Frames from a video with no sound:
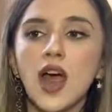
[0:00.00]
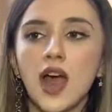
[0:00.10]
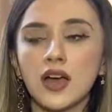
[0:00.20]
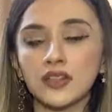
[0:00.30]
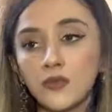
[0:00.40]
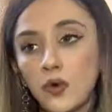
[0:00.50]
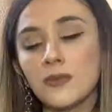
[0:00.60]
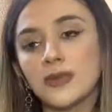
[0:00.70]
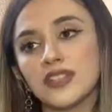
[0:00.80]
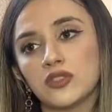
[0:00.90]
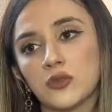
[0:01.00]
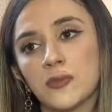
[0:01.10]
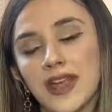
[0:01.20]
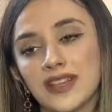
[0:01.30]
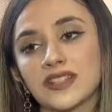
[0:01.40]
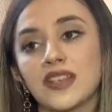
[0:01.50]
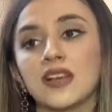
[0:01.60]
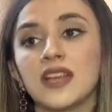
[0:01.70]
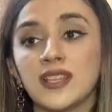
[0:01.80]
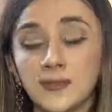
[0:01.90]
the Foreign Minister of
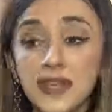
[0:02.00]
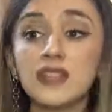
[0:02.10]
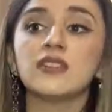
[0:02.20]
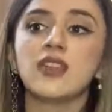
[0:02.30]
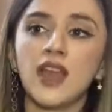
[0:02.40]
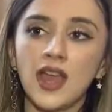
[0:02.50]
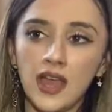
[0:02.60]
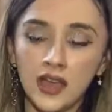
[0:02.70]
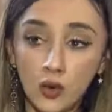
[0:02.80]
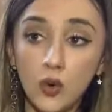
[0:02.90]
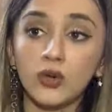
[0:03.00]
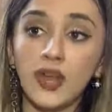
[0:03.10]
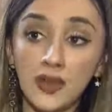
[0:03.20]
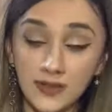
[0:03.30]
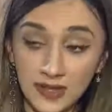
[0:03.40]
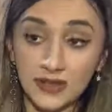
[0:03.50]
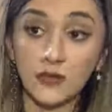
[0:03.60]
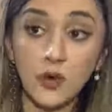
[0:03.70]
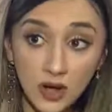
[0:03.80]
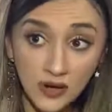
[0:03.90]
Pakistan has been having
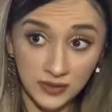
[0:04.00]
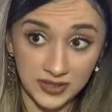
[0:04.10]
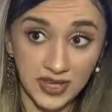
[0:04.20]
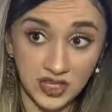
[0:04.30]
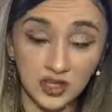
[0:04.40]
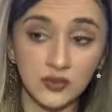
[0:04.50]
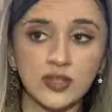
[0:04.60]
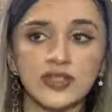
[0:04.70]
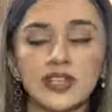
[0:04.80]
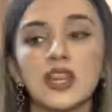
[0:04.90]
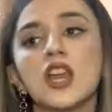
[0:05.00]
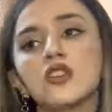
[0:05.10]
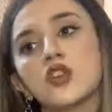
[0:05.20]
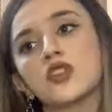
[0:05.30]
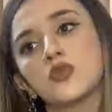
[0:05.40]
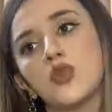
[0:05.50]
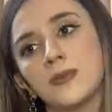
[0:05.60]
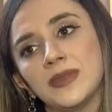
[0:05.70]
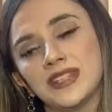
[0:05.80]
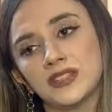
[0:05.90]
phone conversation with the Turkish
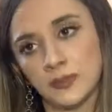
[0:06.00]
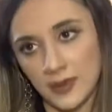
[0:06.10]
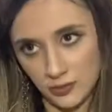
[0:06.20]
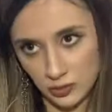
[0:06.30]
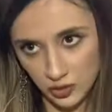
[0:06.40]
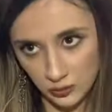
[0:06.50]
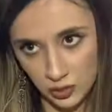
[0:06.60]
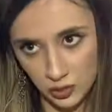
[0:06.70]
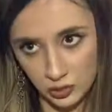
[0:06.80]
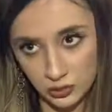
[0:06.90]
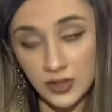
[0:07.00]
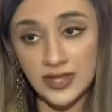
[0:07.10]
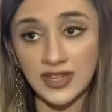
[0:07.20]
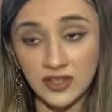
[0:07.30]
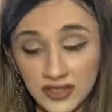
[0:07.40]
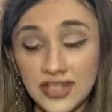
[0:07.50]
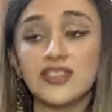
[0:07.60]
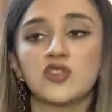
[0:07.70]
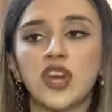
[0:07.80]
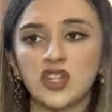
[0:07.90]
Foreign Minister Mevlut Çavuşoğlu, and there is an
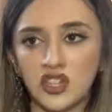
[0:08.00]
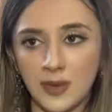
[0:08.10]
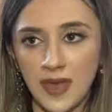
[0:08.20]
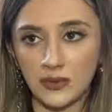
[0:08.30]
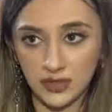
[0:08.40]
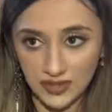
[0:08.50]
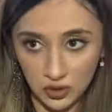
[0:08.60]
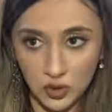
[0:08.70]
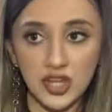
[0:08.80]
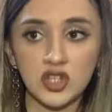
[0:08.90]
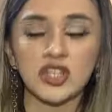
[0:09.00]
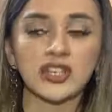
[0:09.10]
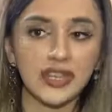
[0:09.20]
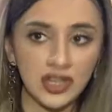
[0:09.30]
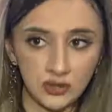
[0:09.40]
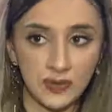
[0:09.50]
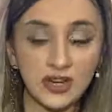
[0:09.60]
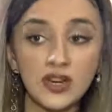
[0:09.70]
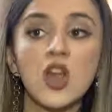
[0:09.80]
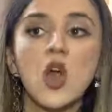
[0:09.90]
interaction about the situation in
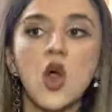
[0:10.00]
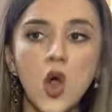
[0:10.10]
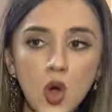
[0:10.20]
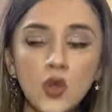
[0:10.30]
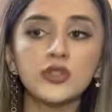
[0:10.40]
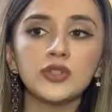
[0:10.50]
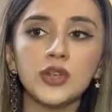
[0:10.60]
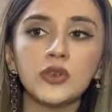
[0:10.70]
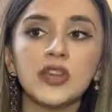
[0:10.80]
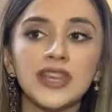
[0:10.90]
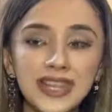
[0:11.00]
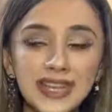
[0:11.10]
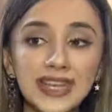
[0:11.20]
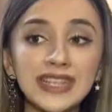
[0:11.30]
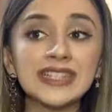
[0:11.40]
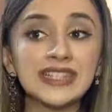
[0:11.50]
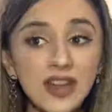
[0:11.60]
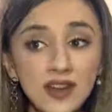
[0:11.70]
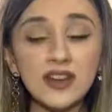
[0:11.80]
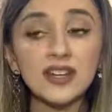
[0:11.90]
Kashmir. Also,
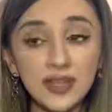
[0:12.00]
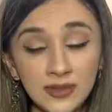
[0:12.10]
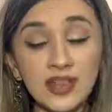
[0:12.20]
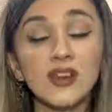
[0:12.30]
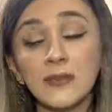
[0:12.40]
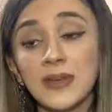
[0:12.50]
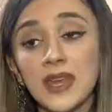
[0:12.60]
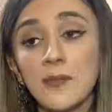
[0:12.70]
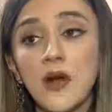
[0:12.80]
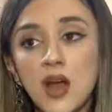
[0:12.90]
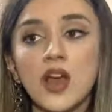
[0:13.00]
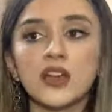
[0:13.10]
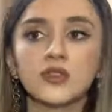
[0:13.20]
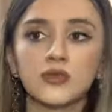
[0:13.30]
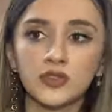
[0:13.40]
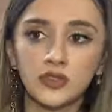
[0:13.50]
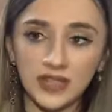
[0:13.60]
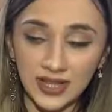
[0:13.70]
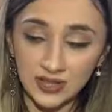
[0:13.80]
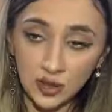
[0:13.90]
can there be a part of
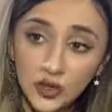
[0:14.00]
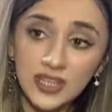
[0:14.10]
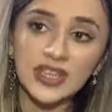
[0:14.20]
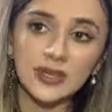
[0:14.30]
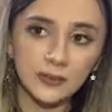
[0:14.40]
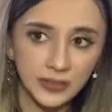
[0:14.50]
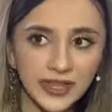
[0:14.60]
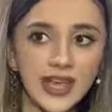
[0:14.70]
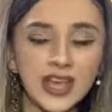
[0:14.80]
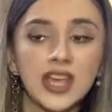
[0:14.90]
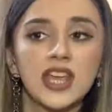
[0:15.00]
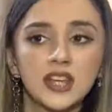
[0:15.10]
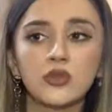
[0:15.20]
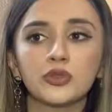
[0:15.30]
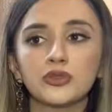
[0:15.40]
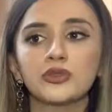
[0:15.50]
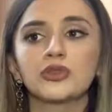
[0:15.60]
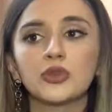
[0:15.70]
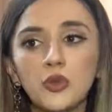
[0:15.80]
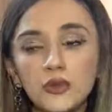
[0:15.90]
that Turkey can play in order to
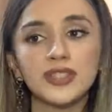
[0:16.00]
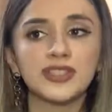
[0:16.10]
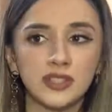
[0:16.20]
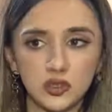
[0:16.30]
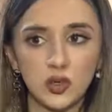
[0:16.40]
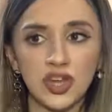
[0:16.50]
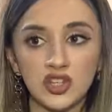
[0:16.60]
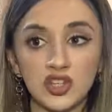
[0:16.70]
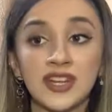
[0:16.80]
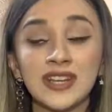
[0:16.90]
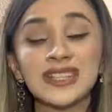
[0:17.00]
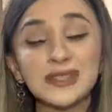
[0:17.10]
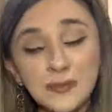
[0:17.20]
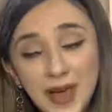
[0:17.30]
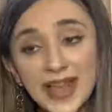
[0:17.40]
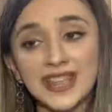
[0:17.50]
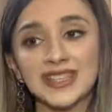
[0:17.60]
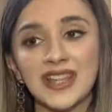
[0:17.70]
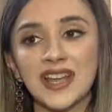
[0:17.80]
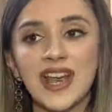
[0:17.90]
solve this situation? And is
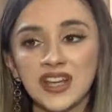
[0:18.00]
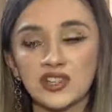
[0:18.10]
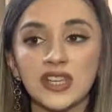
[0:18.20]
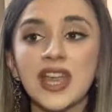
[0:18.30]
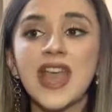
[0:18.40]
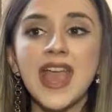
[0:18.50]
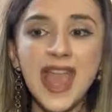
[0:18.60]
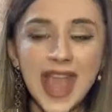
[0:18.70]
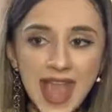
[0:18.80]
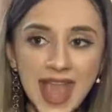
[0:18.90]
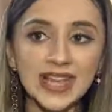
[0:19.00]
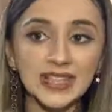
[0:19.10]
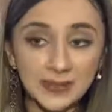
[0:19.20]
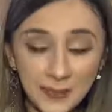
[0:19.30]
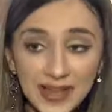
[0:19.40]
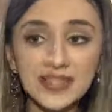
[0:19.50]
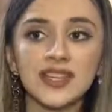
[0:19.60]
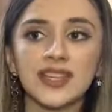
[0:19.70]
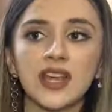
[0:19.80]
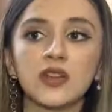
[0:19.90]
Pakistan actually
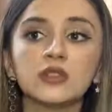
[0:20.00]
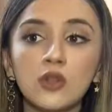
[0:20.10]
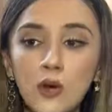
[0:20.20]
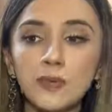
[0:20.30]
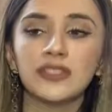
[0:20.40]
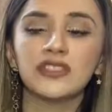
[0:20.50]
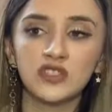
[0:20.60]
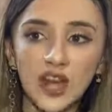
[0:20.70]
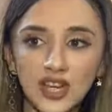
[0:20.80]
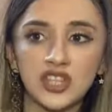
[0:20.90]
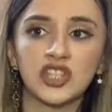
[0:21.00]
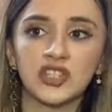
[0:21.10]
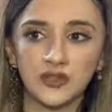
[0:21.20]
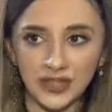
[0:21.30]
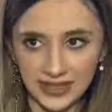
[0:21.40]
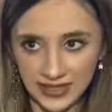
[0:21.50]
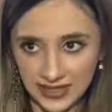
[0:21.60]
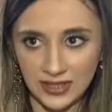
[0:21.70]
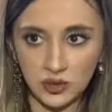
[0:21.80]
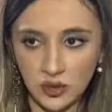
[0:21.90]
expecting a global interaction with this
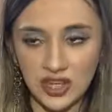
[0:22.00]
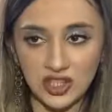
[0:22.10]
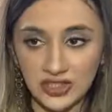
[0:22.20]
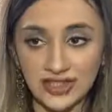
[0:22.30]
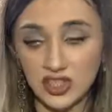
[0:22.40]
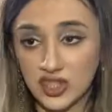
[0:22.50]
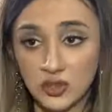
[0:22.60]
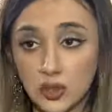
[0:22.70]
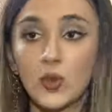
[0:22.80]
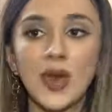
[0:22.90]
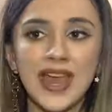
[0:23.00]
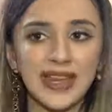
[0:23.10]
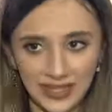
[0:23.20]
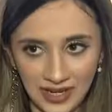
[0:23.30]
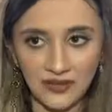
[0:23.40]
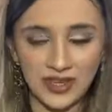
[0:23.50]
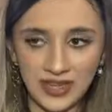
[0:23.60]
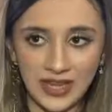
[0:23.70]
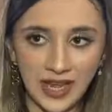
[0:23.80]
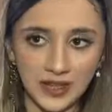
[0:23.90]
situation, such as UN and
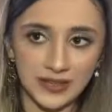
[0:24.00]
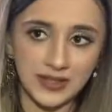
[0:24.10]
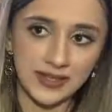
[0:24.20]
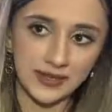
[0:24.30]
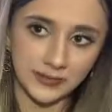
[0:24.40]
everything else?